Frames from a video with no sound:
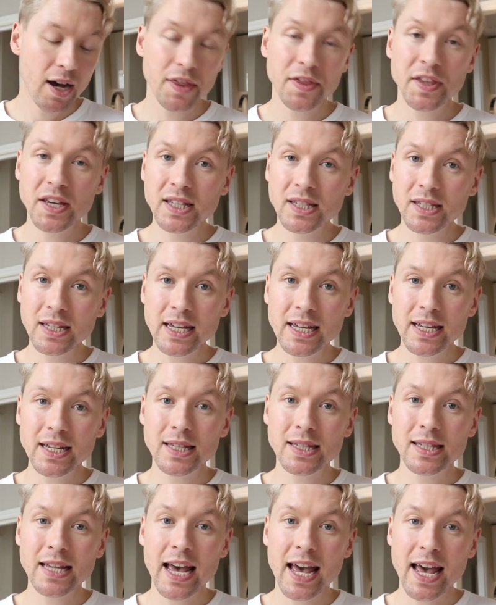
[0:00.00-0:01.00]
This
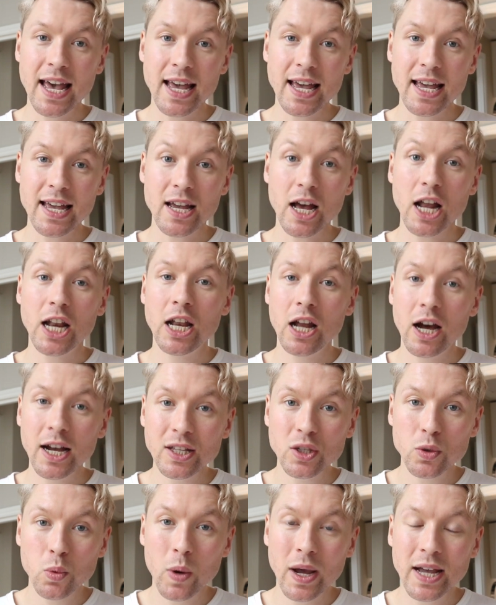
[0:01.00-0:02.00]
is a
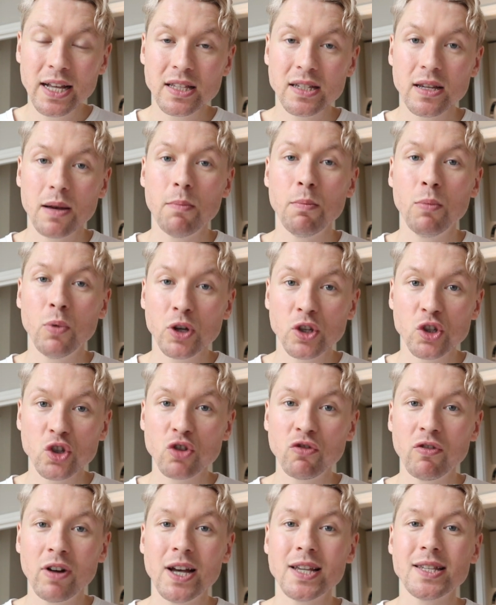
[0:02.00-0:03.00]
lightweight
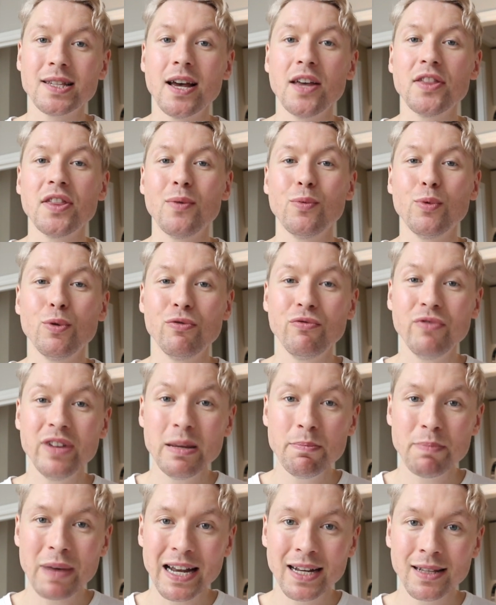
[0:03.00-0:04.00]
moisturizer that will
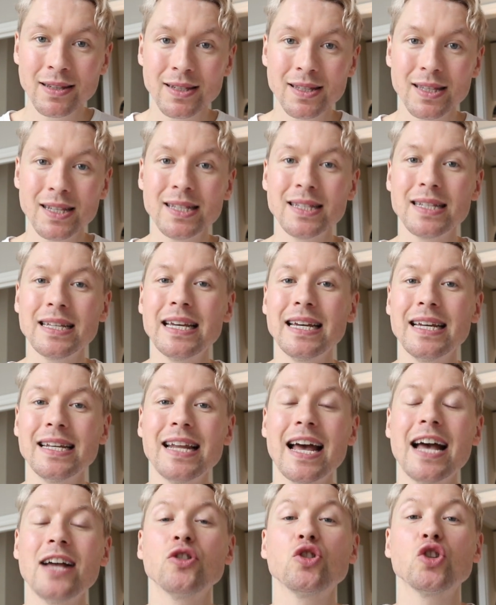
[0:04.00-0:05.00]
rebalance the
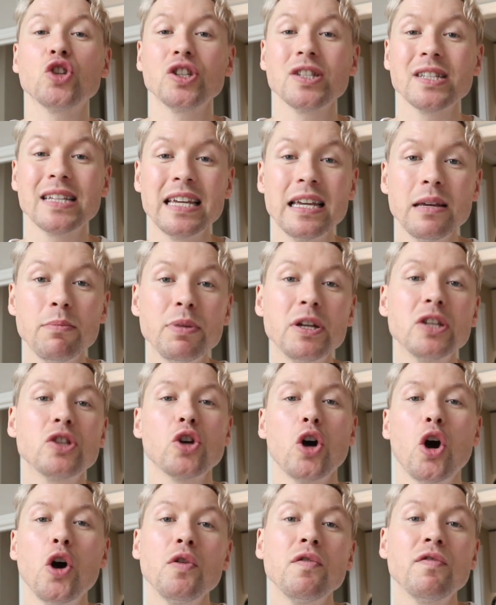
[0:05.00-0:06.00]
skin and just keep it
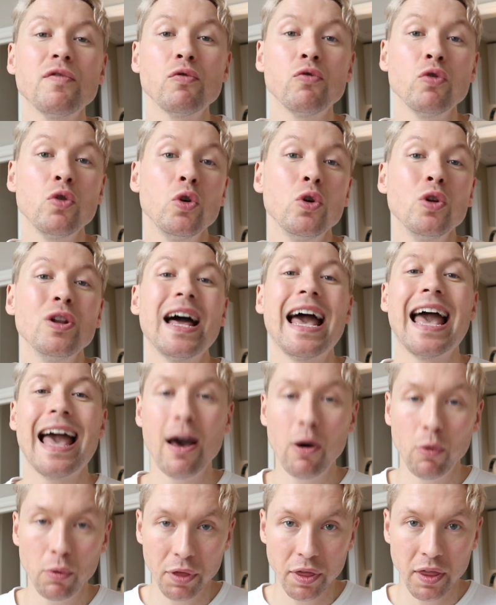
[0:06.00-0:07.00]
overall
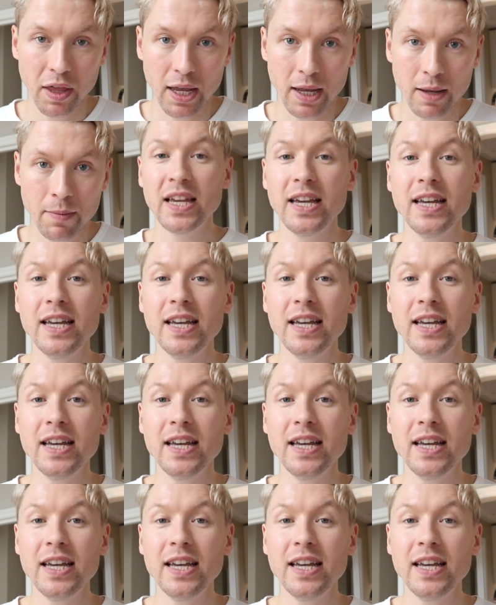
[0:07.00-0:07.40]
healthy.